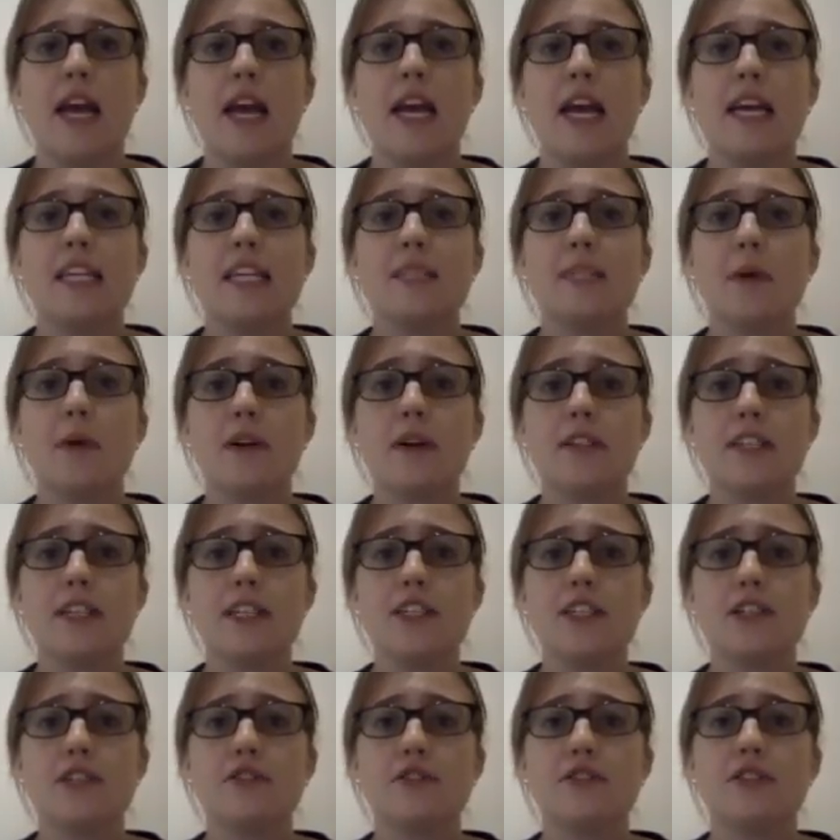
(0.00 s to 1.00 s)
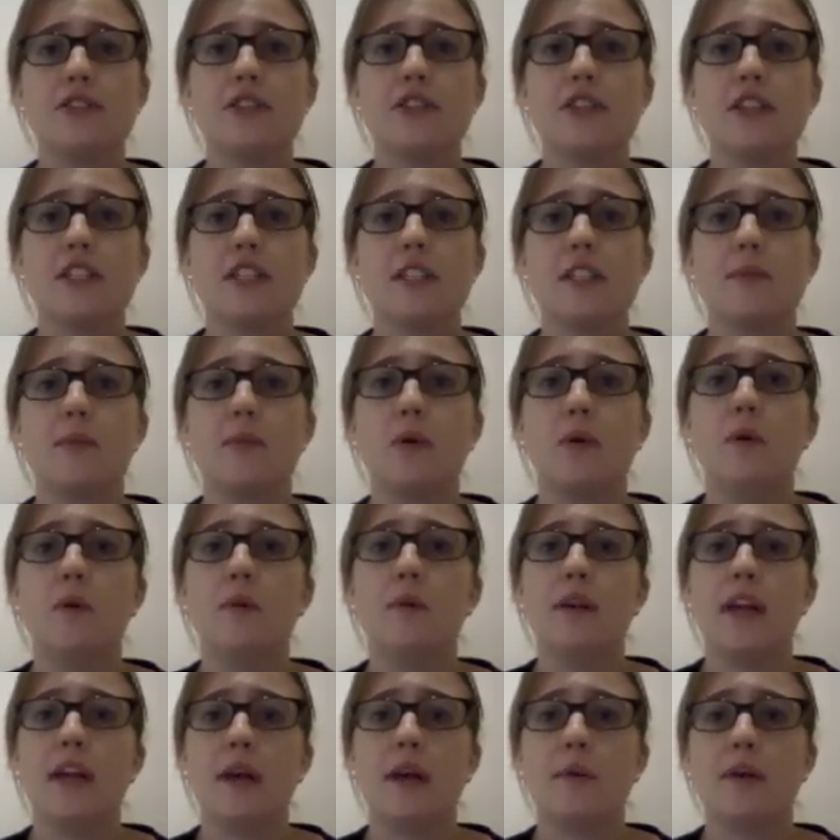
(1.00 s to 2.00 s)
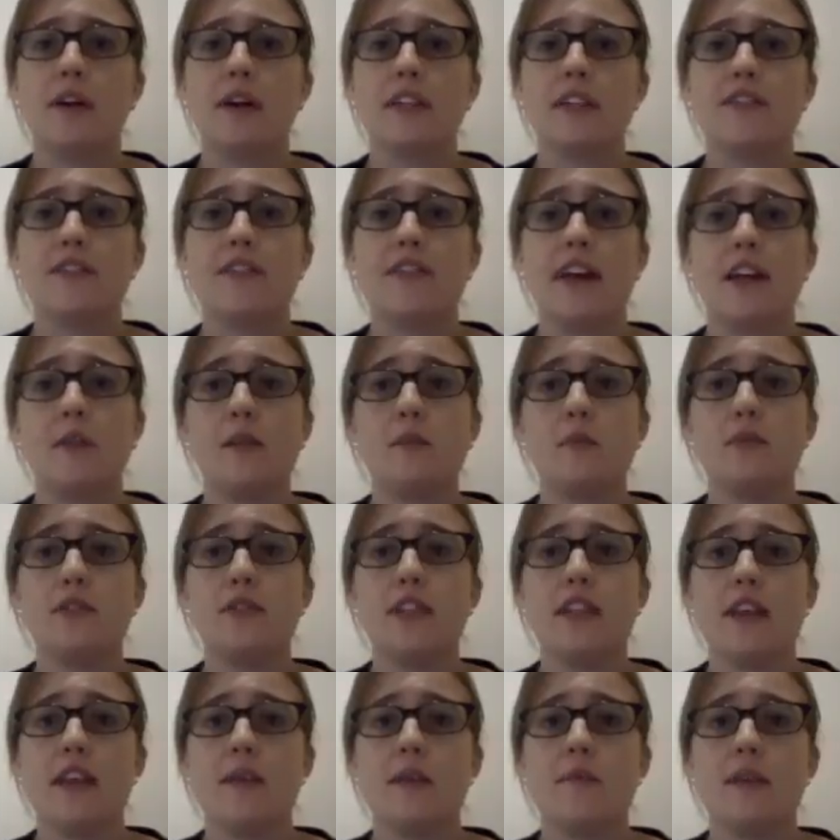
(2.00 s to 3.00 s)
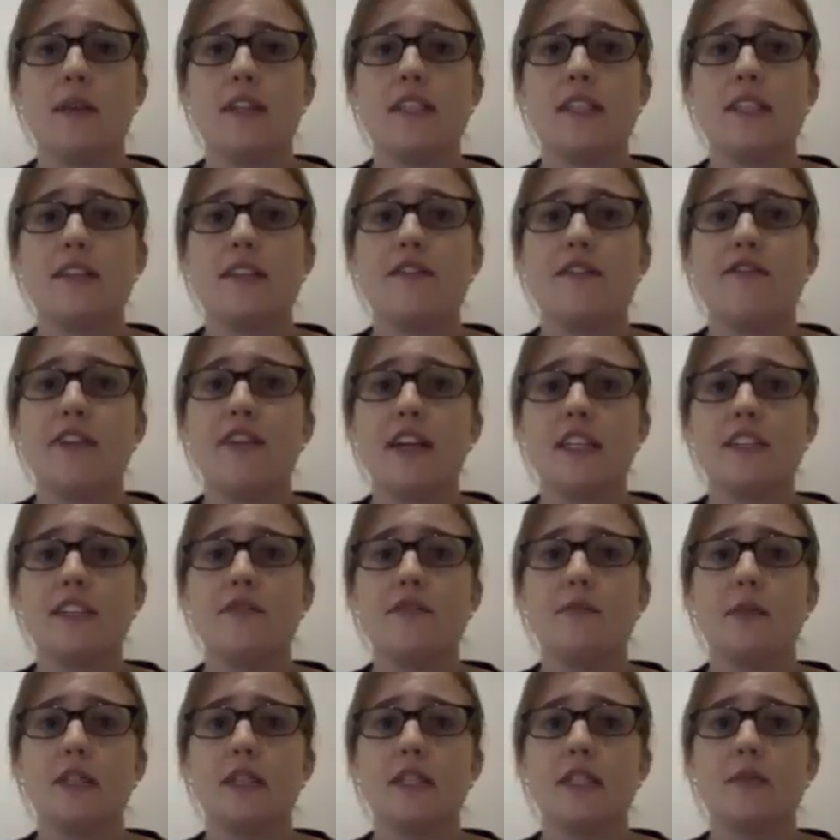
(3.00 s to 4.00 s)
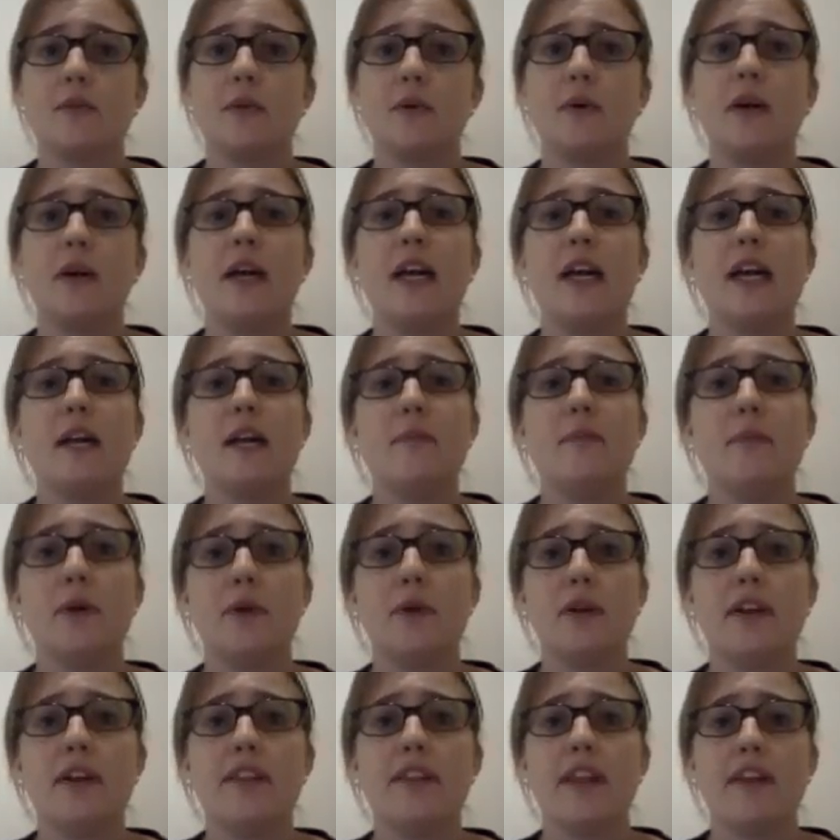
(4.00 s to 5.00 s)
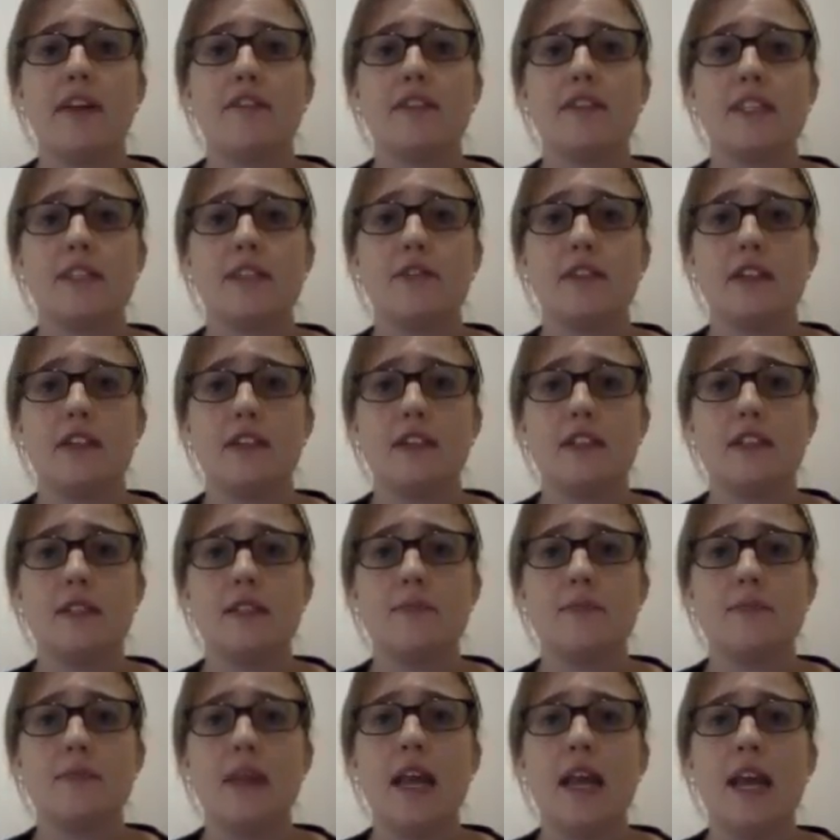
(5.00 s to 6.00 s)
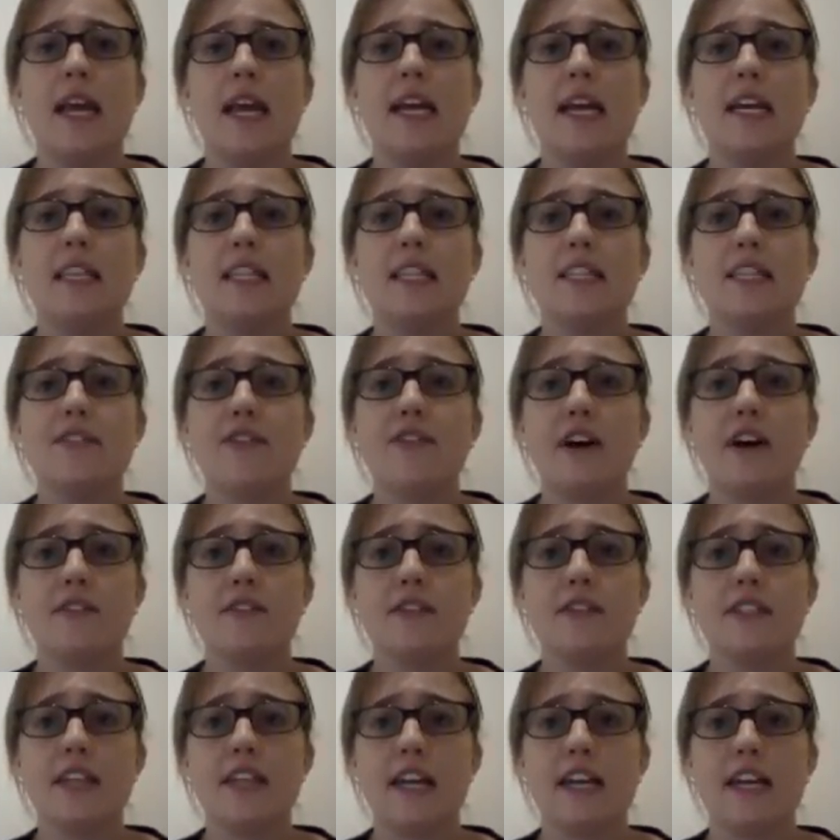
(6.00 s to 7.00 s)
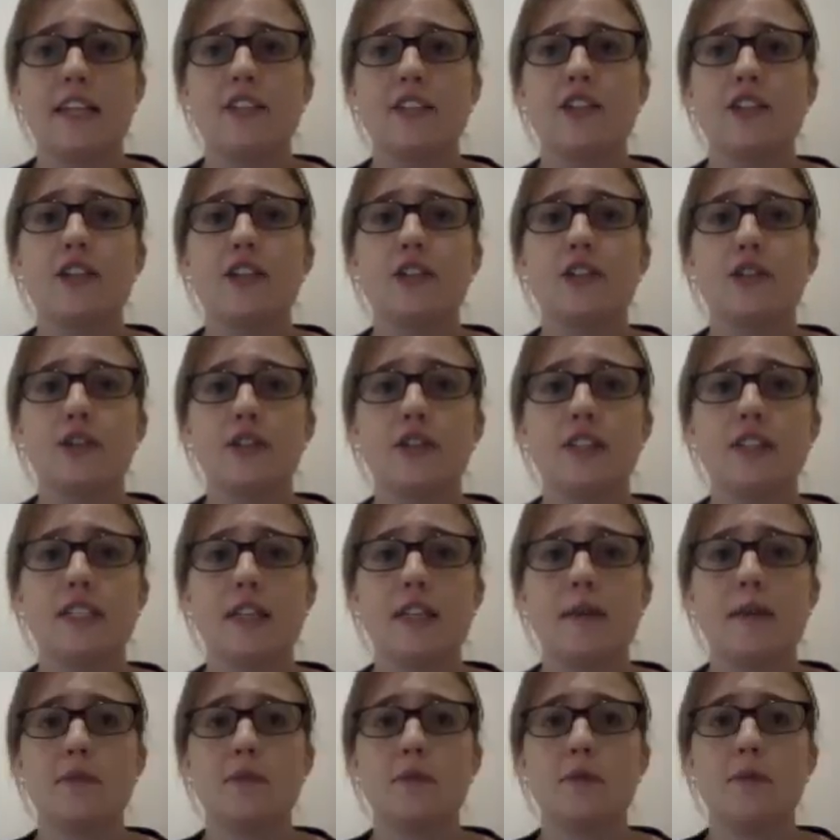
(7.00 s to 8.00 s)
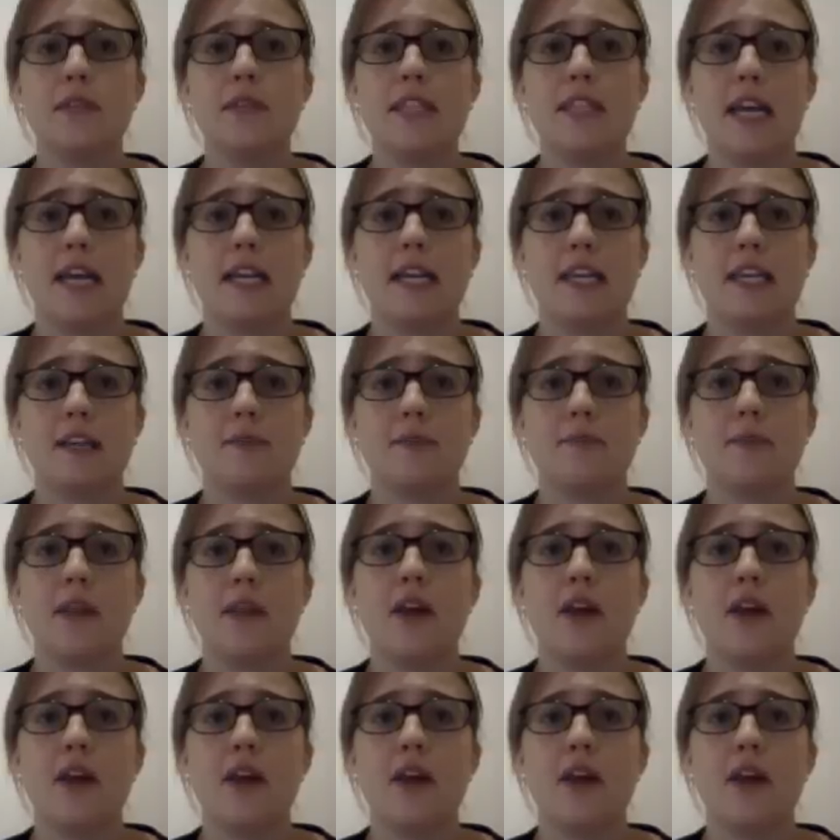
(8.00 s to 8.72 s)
Exposing children to the support networks available to them is an effective principle in building their resilience. In this final stage, 2 steps will be taken.